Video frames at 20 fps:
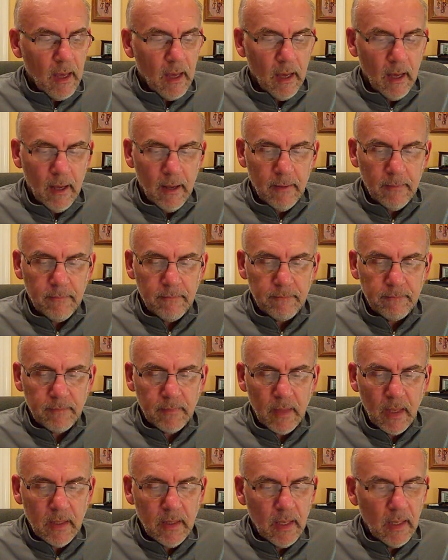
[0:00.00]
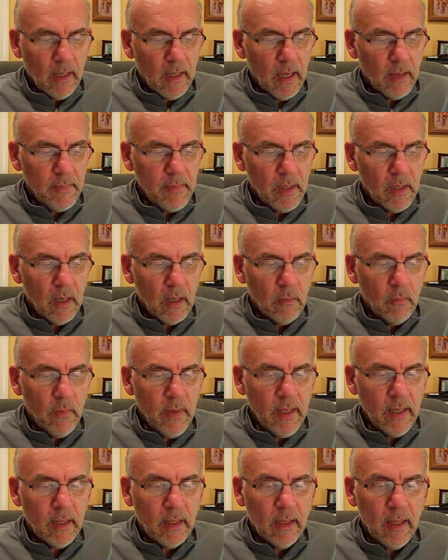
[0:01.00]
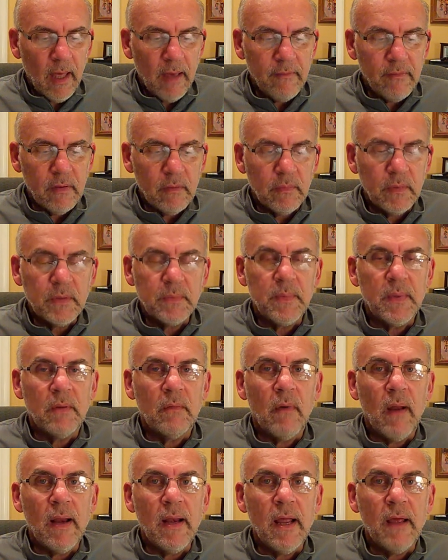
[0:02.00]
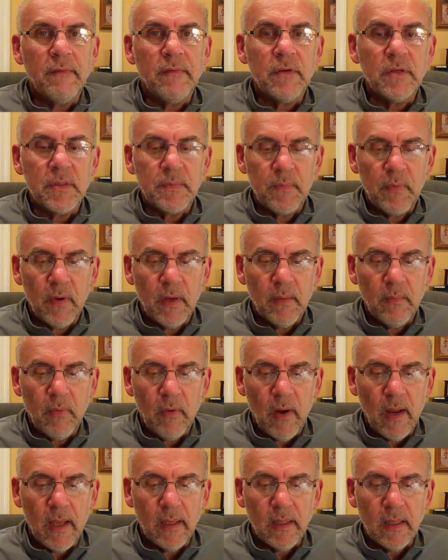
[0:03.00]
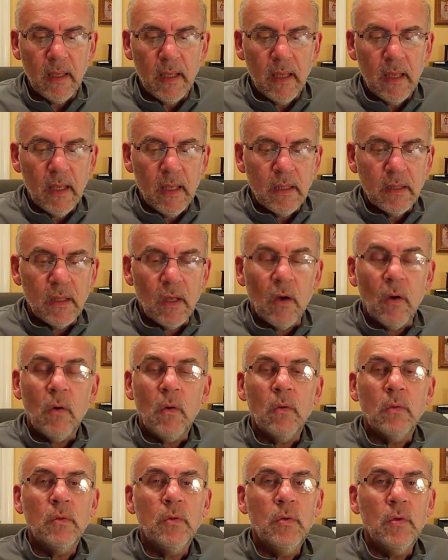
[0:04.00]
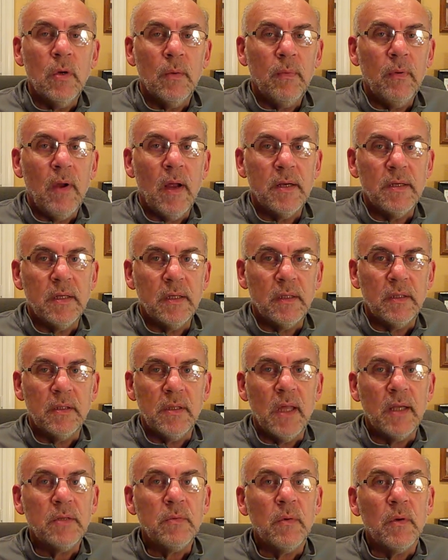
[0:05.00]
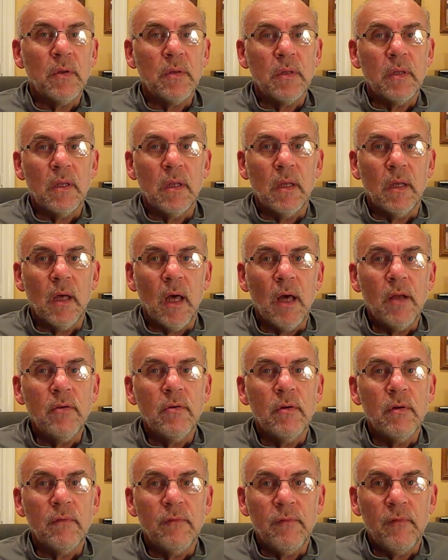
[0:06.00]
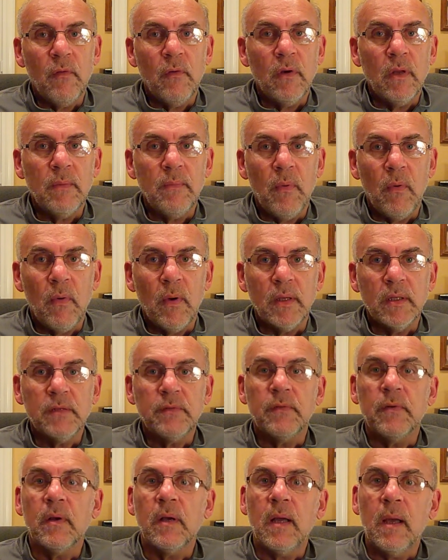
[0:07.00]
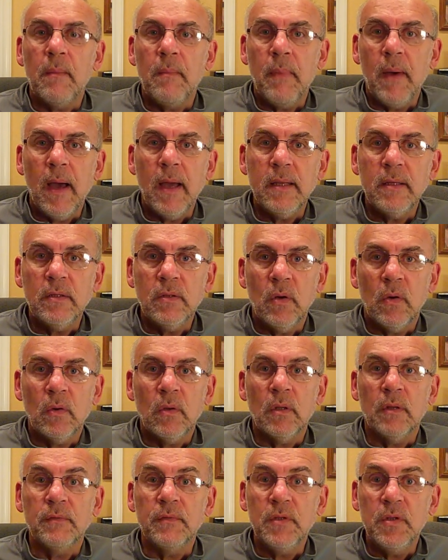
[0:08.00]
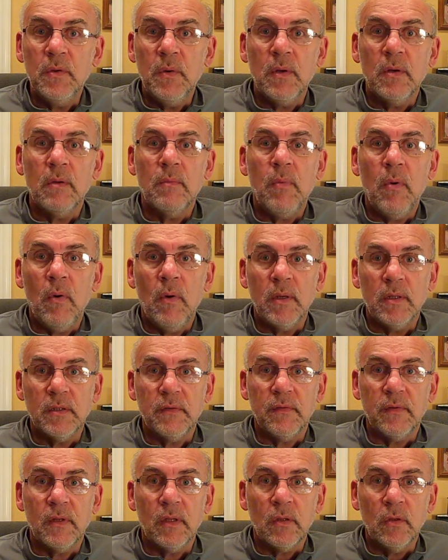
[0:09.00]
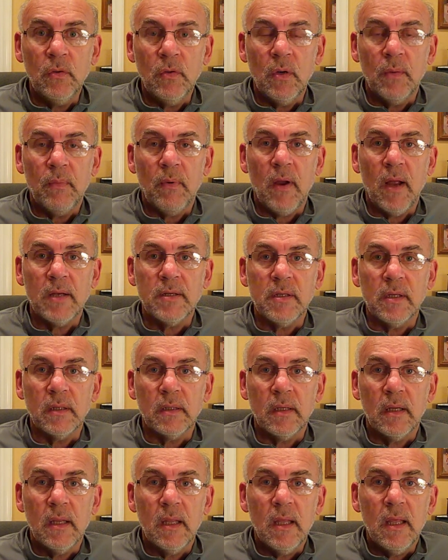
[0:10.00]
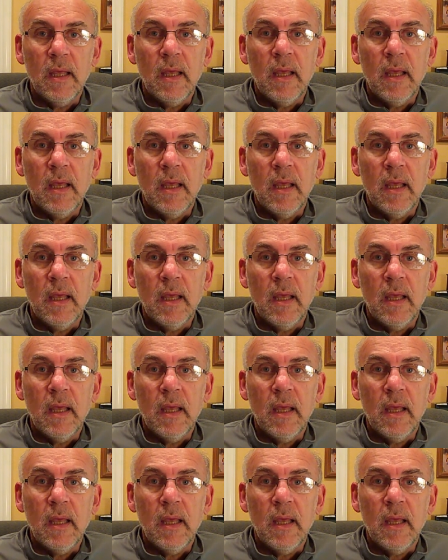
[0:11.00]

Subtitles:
And then coming on week 11, which would be right after spring break, the whole lunar project, that's worth 140 points for a combined total of 200 points for the lunar project.